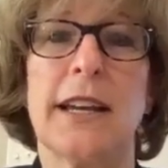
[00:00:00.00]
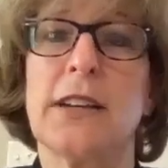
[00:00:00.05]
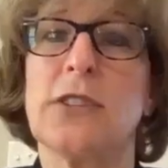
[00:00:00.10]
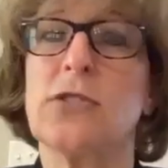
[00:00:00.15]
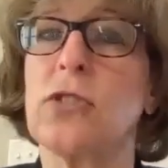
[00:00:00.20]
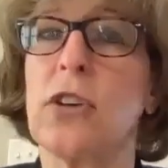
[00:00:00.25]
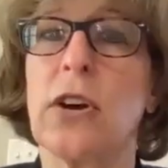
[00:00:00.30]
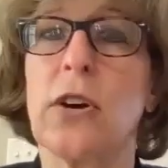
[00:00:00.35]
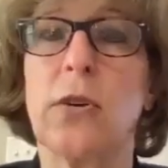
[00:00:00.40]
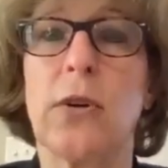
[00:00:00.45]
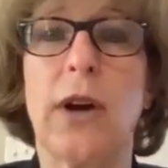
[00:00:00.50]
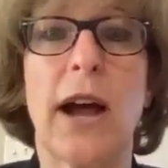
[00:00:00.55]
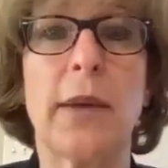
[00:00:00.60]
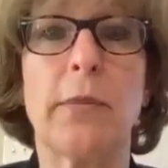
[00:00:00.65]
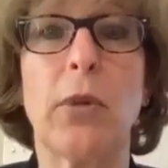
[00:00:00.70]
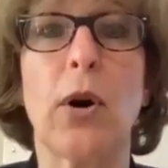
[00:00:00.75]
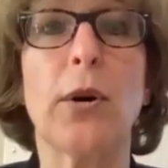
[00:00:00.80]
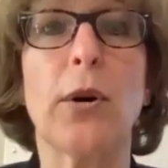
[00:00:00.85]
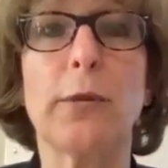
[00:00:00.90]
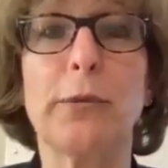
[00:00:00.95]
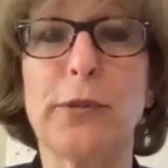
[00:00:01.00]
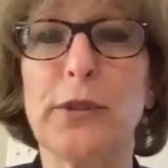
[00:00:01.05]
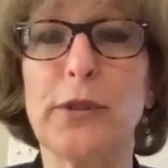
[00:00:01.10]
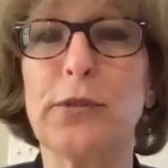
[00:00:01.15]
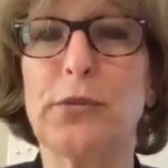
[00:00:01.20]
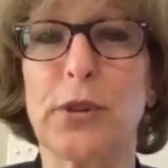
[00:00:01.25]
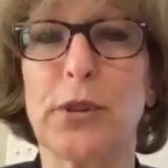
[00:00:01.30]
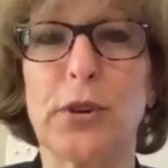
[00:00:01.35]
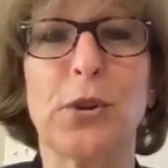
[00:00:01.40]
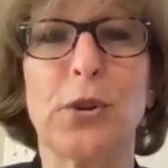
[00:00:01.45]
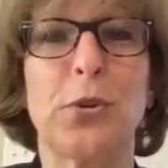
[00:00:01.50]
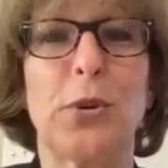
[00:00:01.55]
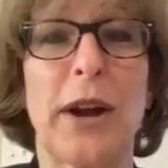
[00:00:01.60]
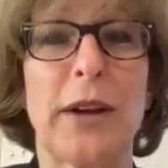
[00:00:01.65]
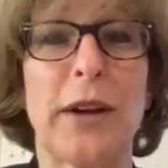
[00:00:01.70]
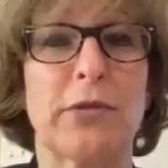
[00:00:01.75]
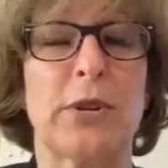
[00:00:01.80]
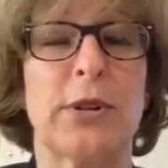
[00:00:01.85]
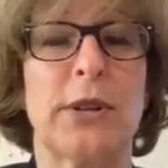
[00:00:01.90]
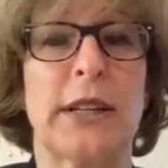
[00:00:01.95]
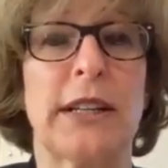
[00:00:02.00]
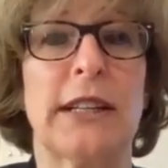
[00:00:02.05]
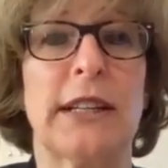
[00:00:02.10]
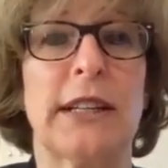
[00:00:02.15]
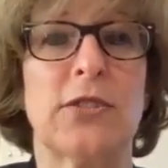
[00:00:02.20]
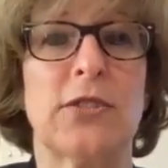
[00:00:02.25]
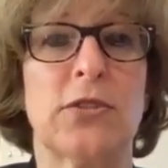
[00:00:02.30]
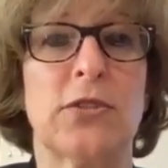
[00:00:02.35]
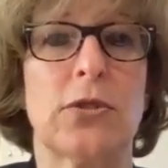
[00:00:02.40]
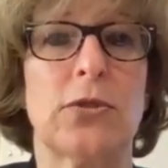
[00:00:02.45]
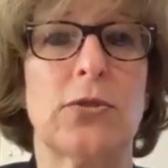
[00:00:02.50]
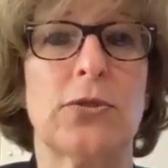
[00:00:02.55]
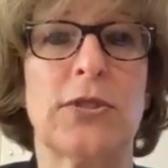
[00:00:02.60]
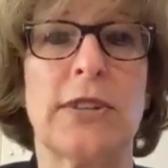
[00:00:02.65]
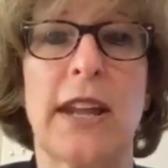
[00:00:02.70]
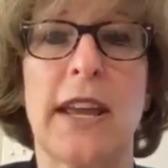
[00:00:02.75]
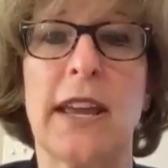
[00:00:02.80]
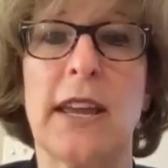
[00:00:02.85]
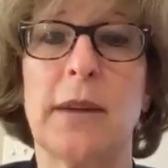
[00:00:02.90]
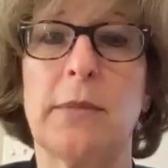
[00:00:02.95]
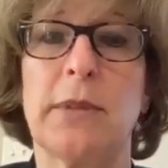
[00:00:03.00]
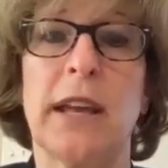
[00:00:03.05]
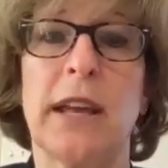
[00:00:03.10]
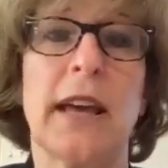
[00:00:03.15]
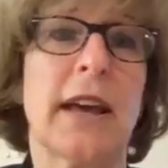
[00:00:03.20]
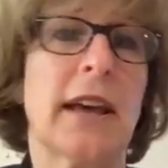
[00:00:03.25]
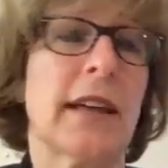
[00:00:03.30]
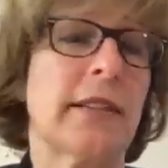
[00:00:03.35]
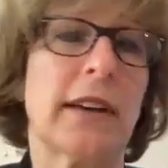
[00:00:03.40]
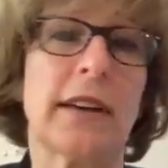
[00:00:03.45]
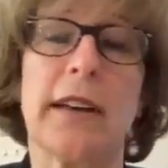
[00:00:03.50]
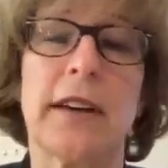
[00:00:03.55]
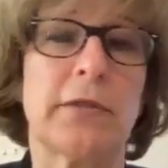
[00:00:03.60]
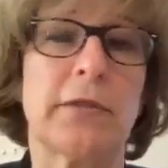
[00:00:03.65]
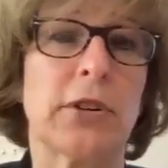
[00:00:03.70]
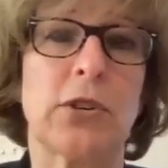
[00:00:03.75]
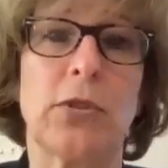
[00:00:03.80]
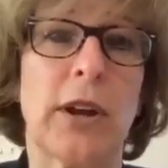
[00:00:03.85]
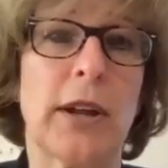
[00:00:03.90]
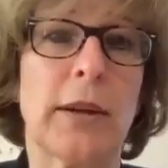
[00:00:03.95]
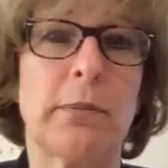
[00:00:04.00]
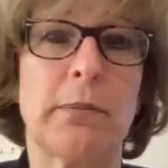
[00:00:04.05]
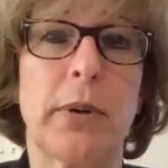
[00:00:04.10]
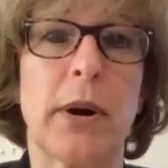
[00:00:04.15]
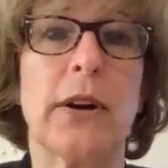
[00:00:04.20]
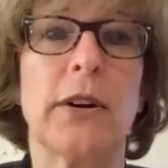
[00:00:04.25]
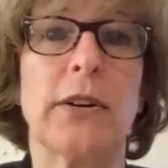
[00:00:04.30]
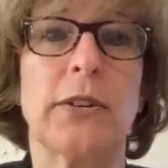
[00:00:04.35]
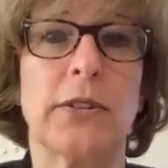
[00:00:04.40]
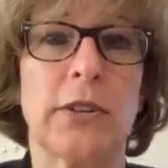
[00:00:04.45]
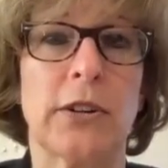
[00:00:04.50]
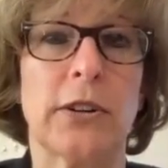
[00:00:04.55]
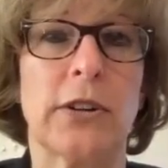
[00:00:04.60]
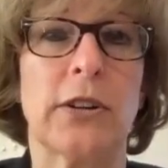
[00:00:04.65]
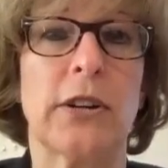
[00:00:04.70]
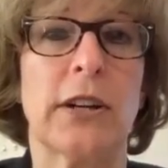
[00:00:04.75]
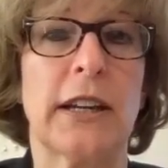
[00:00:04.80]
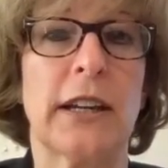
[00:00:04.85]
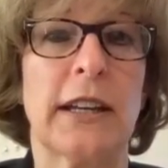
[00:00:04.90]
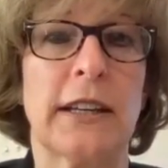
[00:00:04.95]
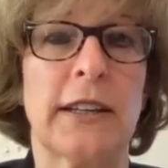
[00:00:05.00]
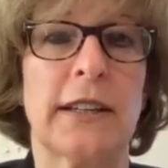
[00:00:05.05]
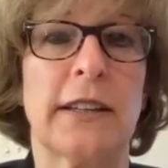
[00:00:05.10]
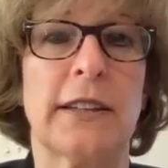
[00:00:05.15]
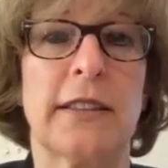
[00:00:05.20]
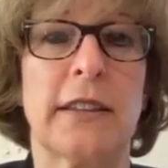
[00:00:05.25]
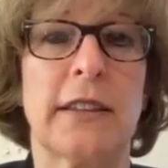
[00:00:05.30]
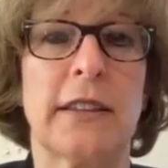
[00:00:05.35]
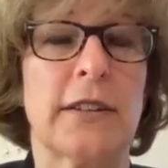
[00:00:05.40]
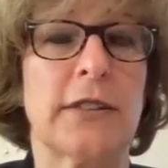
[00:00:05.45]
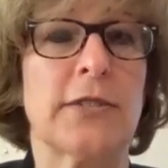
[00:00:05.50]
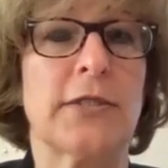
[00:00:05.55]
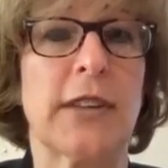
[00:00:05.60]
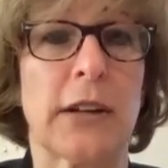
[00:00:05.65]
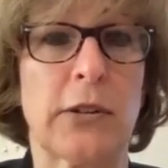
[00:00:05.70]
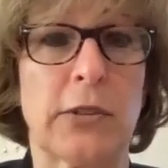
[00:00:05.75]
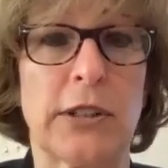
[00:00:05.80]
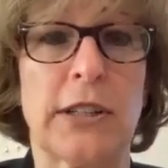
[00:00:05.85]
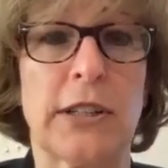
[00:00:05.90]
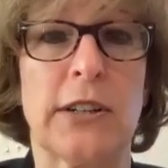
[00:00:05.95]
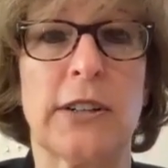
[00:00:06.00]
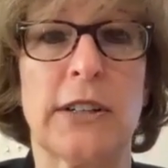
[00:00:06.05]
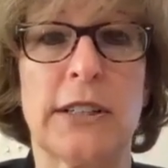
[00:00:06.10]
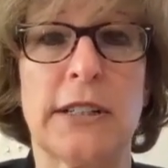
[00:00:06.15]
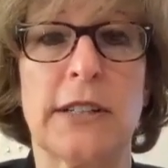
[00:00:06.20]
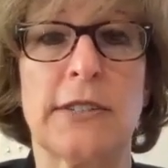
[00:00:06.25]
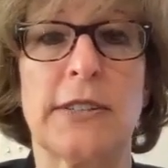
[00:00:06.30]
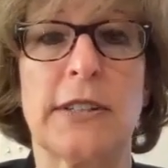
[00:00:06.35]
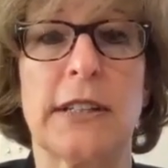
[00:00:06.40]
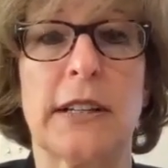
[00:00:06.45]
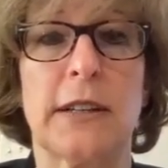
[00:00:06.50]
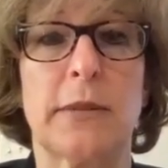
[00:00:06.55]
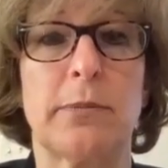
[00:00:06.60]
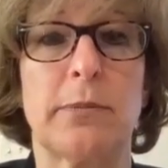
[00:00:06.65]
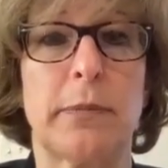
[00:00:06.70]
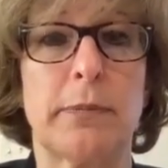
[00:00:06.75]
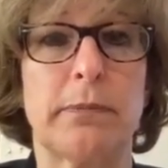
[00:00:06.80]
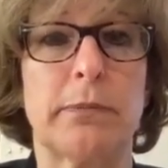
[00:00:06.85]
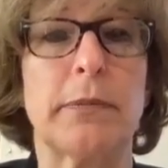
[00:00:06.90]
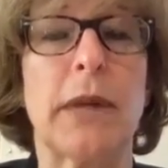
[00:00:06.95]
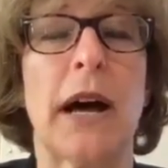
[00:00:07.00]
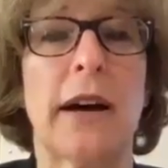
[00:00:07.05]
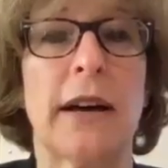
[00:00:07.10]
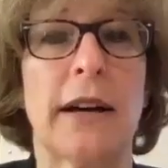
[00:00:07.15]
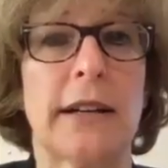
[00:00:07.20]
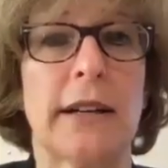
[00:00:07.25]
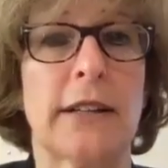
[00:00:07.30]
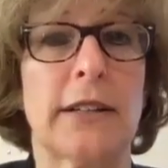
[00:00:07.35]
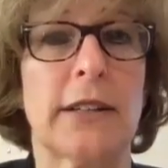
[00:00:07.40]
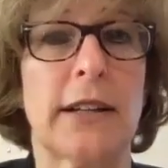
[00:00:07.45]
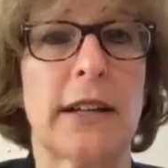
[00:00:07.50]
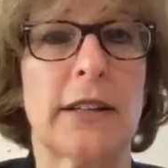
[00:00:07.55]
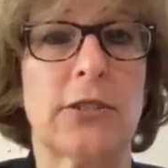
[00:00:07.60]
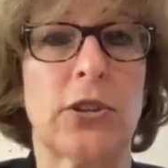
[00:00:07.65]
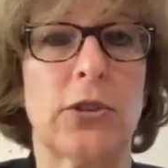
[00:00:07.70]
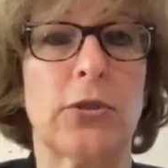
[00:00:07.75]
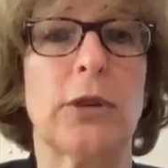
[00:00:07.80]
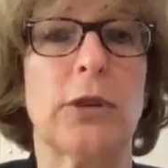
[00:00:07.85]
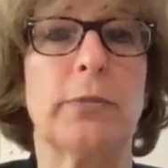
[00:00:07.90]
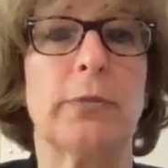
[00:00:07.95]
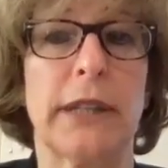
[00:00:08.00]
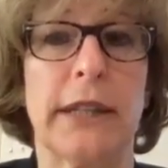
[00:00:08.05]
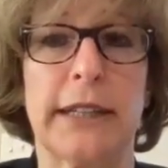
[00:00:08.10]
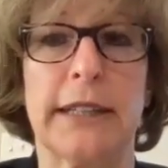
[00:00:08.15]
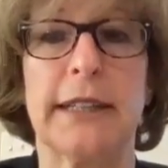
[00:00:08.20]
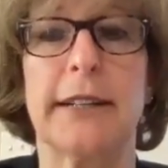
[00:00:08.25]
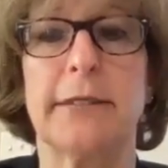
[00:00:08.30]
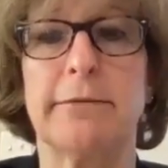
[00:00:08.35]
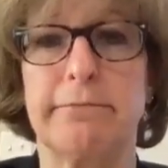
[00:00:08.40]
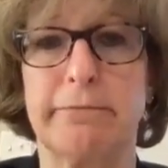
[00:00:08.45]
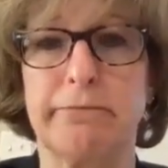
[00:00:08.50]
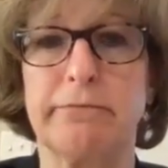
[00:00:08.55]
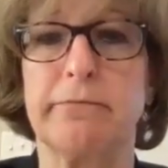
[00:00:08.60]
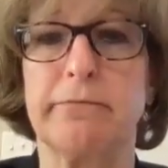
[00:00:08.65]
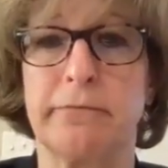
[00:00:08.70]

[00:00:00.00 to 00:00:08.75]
So I'm hopeful for whoever it is who's named, they'll have a great partner in the Secretary-designate Tony Blinken.